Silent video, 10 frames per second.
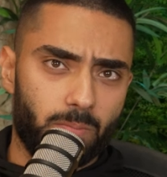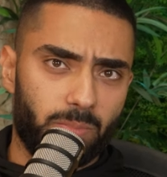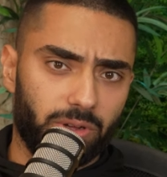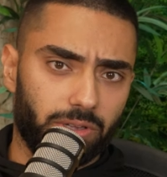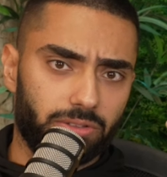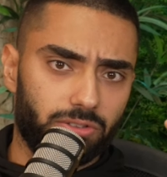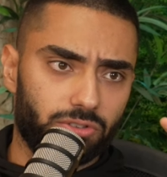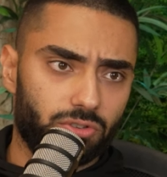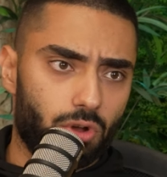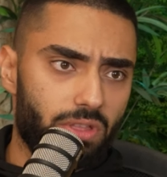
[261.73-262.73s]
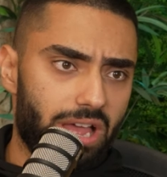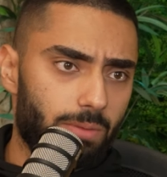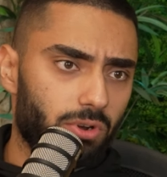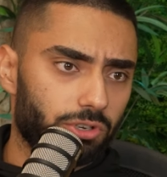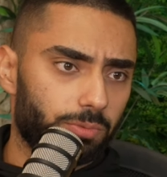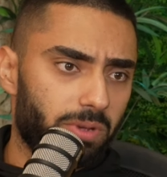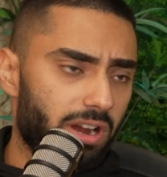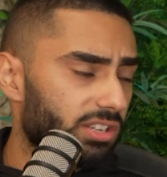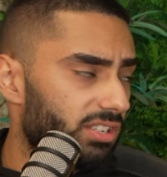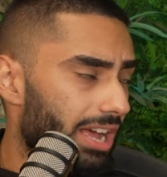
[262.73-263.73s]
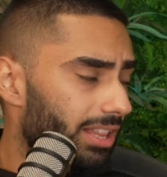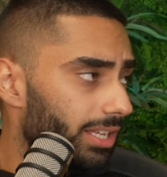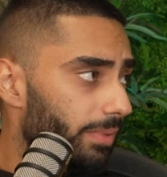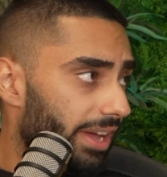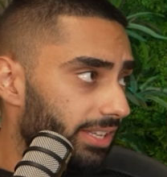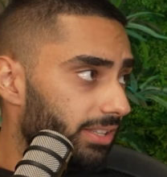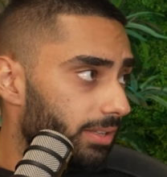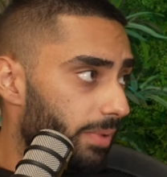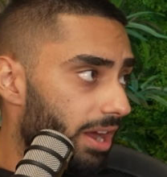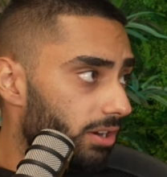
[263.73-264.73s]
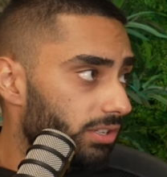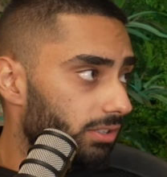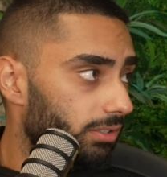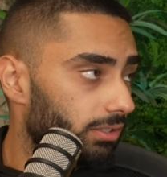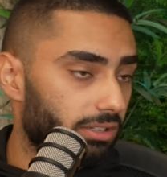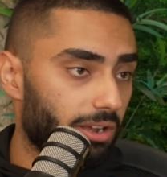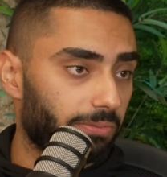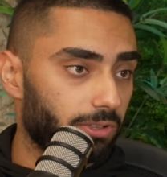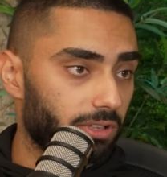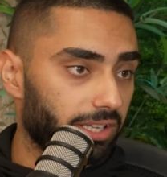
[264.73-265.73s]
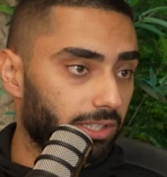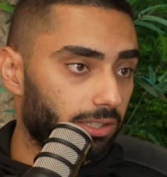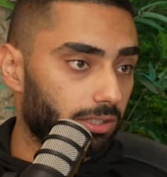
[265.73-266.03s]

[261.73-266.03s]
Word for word: but there's not that much personality behind the person. And I feel like